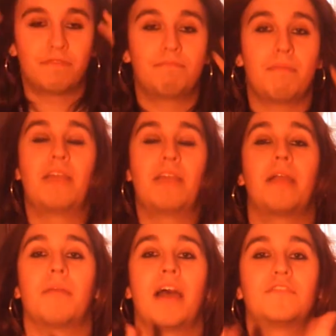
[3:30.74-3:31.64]

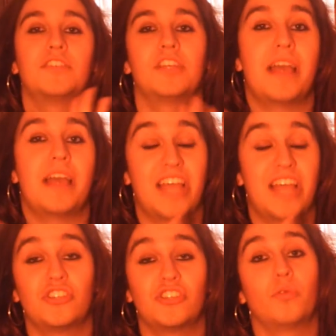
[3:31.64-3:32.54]
Anyway, after some
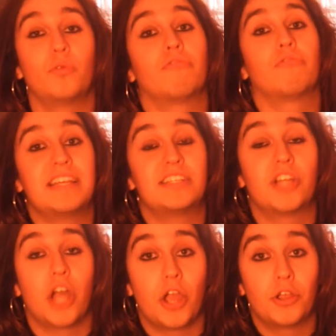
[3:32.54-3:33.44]
hesitation they all agree to
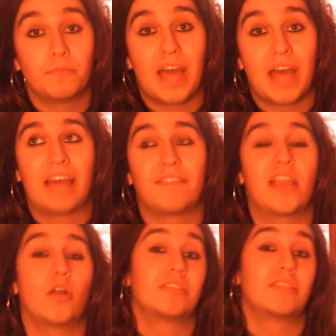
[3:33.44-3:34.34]
go, and they
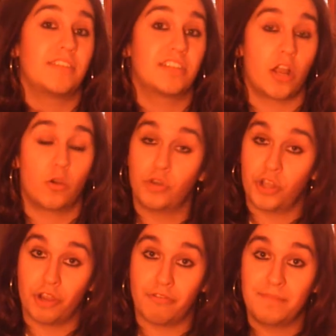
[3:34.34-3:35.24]
contact this guy called
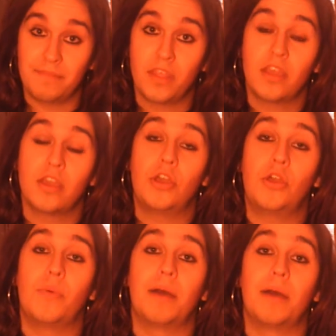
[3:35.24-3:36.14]
Yuri,
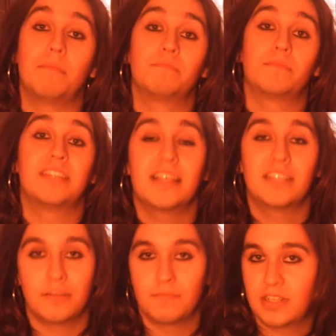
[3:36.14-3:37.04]
who takes
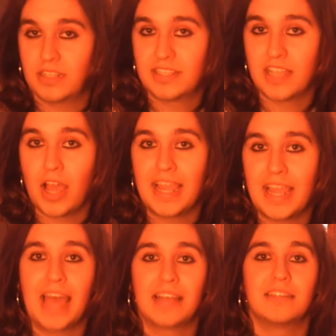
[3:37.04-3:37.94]
them to the site
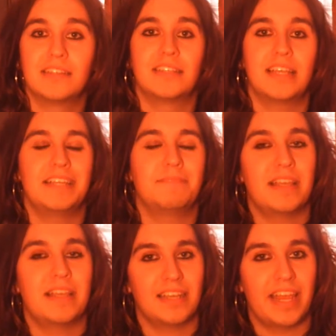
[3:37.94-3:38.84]
and is
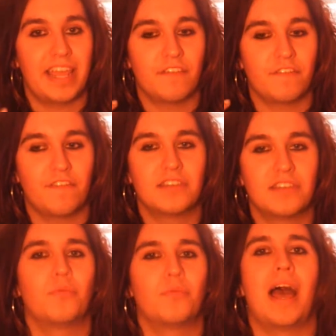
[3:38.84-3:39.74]
basically
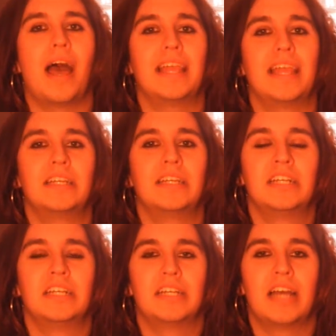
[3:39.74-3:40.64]
fanned away.
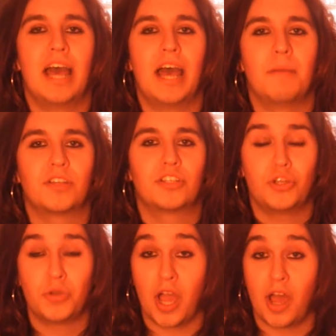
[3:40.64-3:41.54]
The
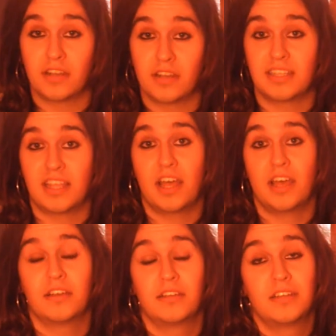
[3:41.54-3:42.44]
two guards that are